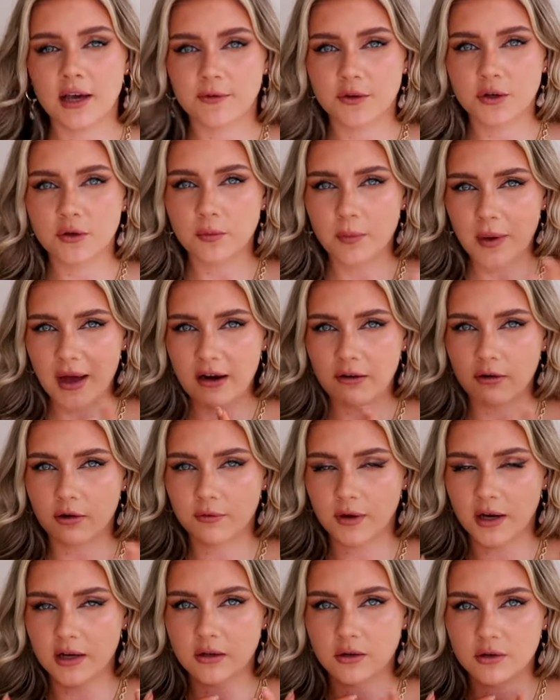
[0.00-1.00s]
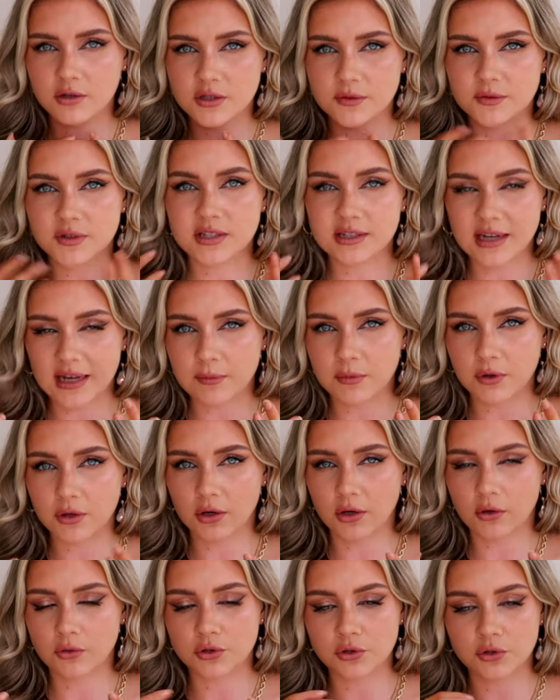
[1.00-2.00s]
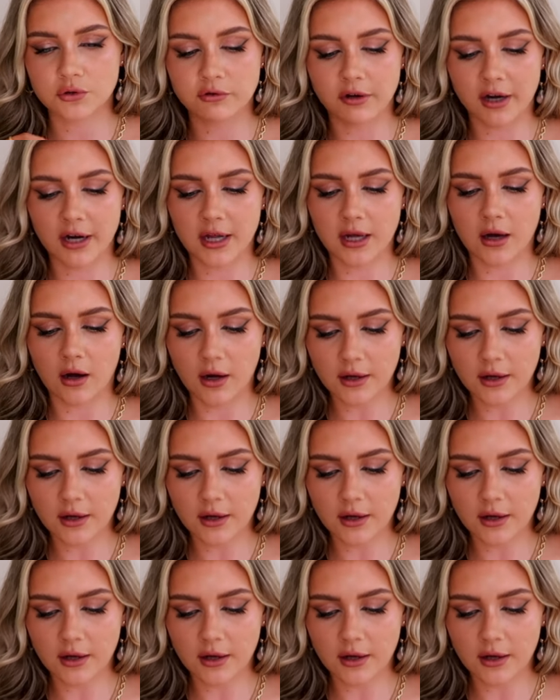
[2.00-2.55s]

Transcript: you pair it with like lots of statement gold jewelry,